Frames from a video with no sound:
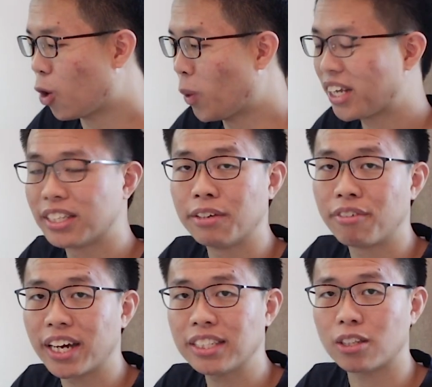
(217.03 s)
wake the
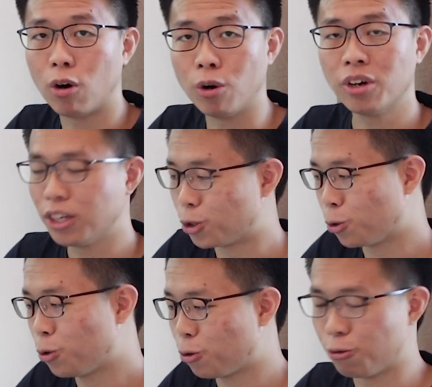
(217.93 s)
device or
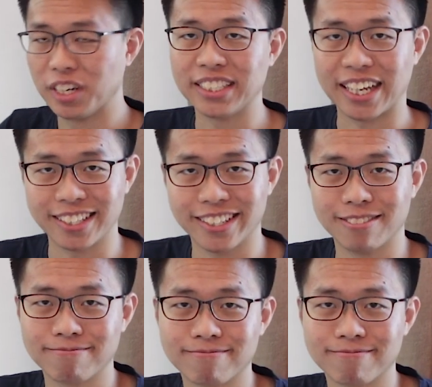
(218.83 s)
to reset it.